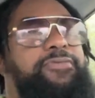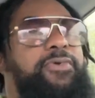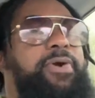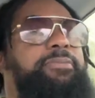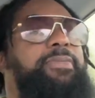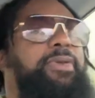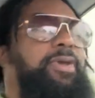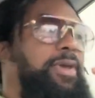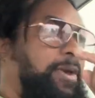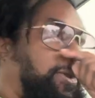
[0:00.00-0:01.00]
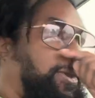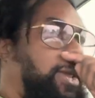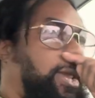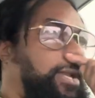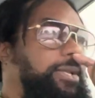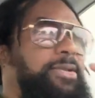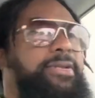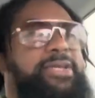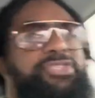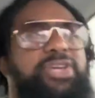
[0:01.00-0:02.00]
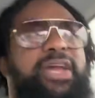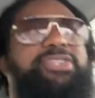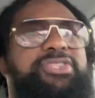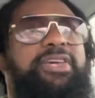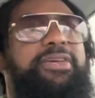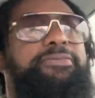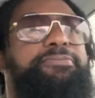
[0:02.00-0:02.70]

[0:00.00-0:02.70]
form. Then they changed it.